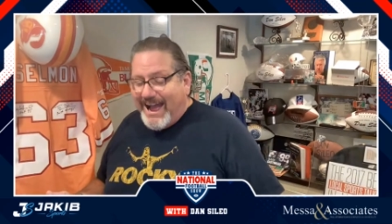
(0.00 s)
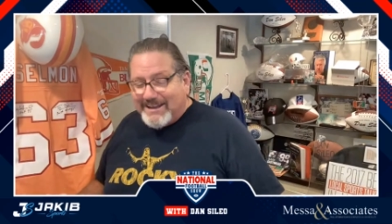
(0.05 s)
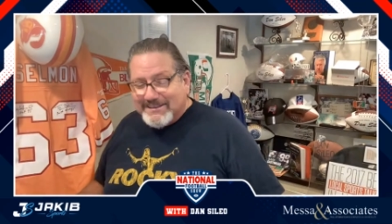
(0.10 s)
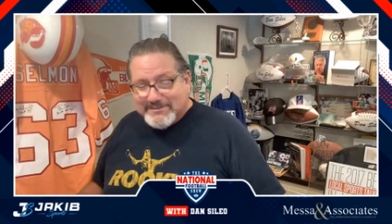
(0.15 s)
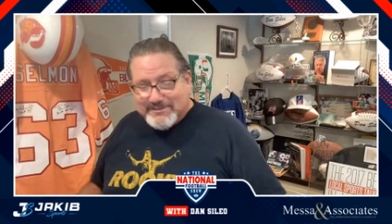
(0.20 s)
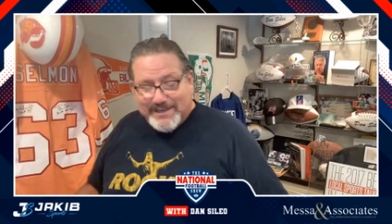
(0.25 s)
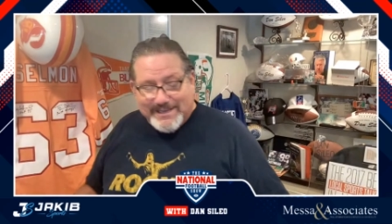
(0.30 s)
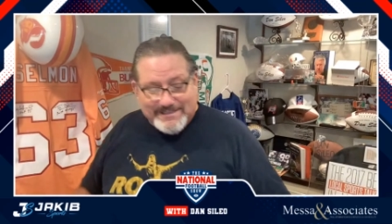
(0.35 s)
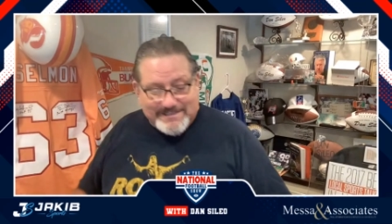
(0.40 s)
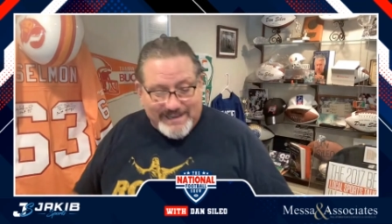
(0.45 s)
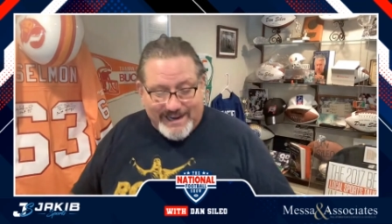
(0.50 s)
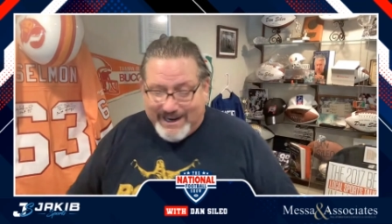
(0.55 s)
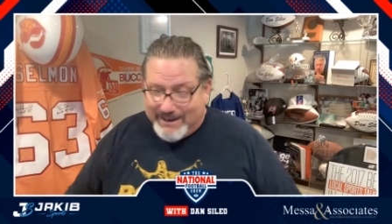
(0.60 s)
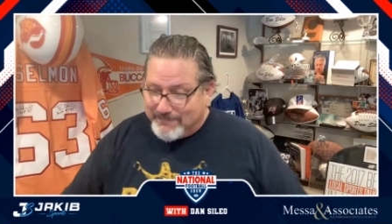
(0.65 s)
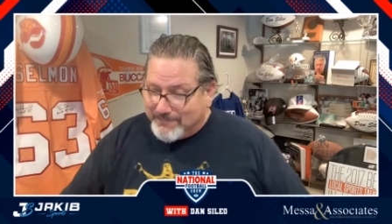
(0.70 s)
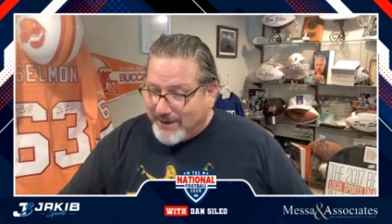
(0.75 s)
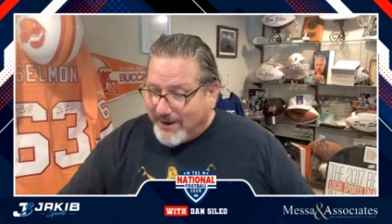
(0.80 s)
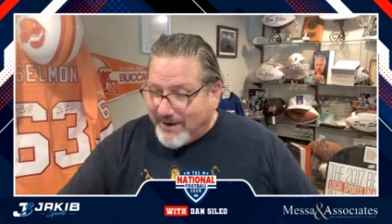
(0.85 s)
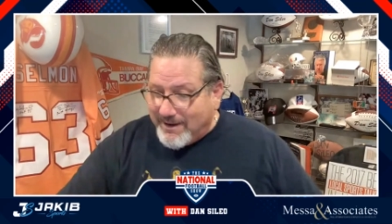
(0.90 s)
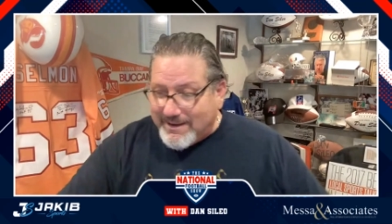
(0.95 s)
I was like, damn,
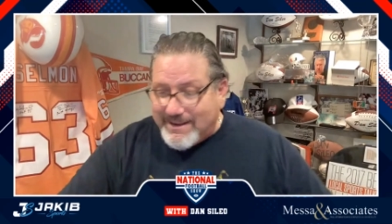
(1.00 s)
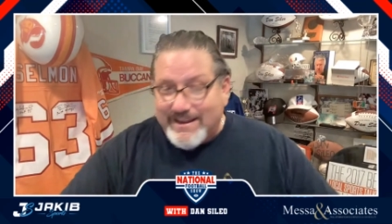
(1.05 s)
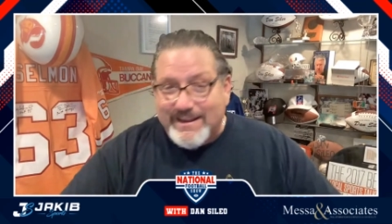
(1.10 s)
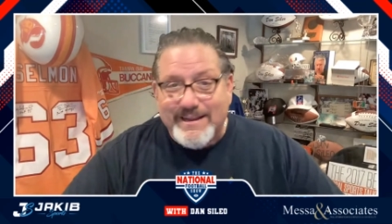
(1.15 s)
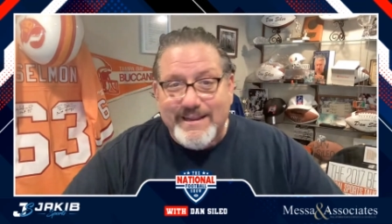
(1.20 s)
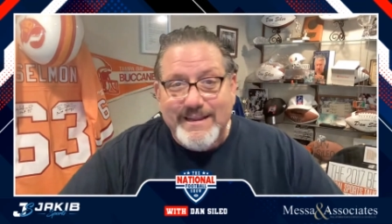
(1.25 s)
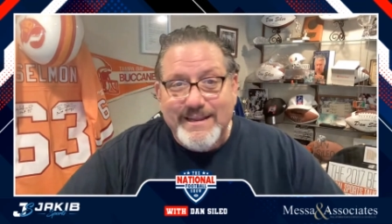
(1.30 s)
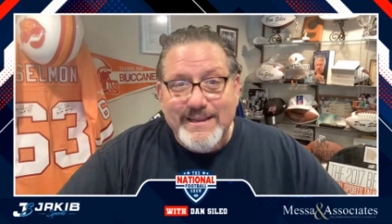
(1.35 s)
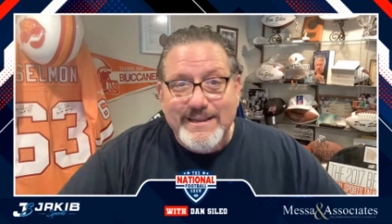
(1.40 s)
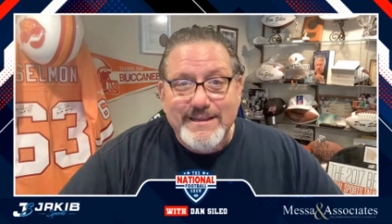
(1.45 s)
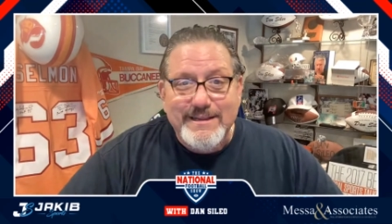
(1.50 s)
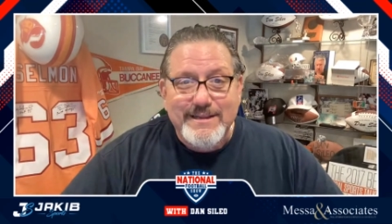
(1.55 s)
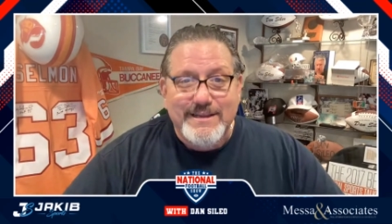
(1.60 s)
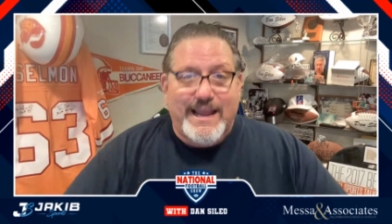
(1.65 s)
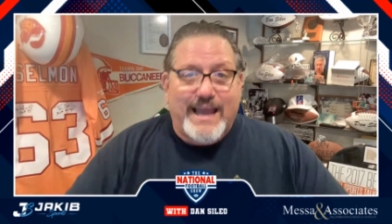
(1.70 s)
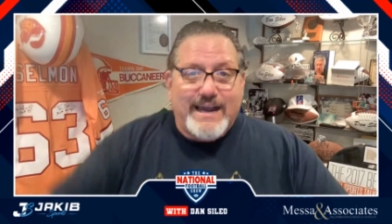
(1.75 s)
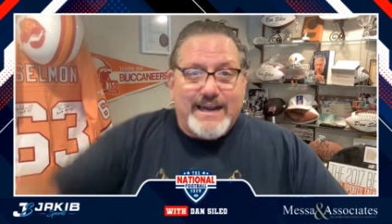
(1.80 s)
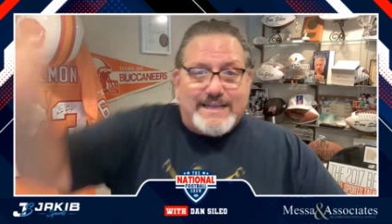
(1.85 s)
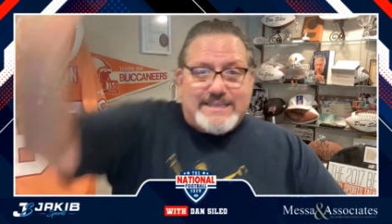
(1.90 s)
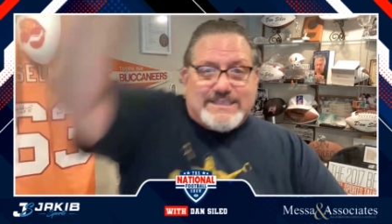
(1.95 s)
dog.
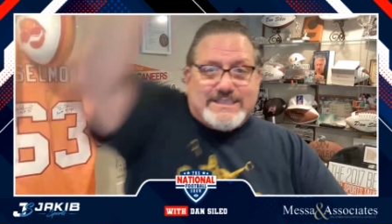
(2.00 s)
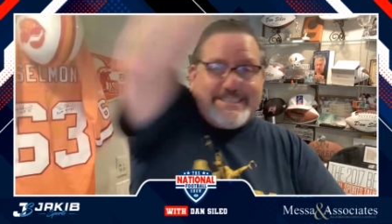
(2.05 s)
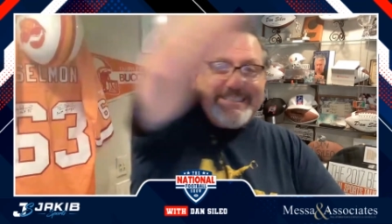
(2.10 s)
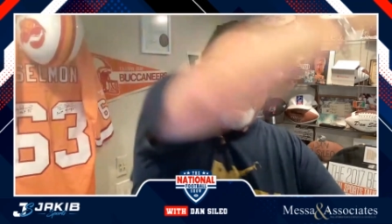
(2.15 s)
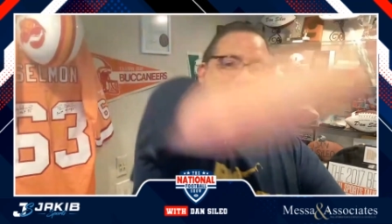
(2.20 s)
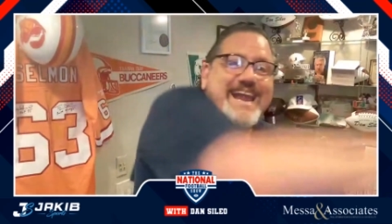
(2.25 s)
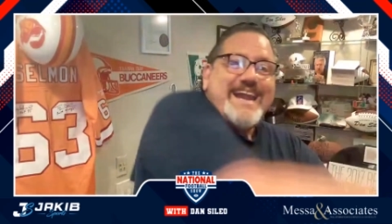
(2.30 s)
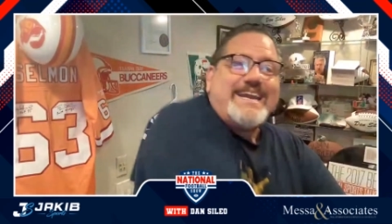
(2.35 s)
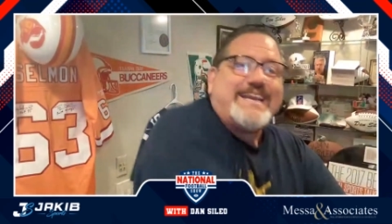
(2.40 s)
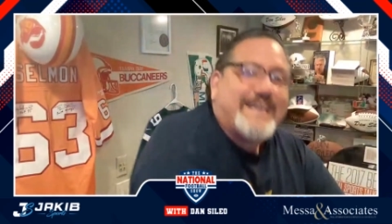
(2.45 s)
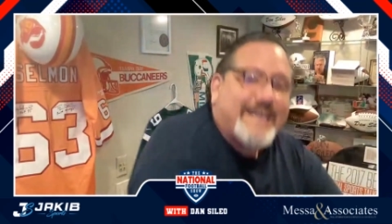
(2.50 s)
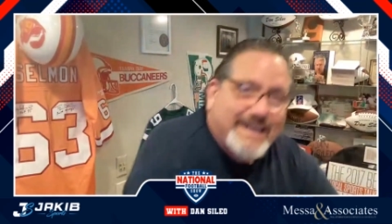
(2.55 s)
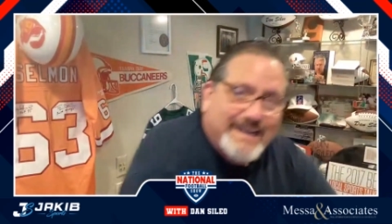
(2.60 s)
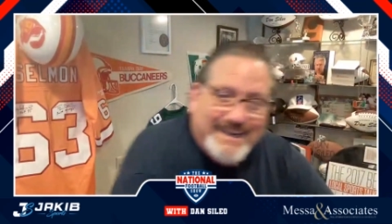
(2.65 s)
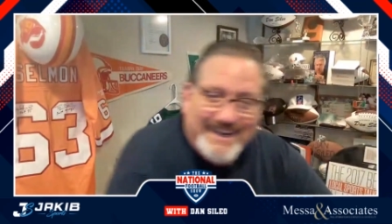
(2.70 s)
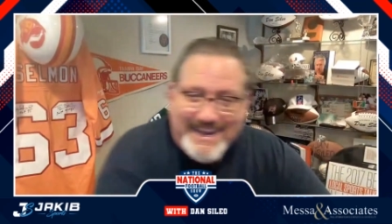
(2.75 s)
Gotta extend it.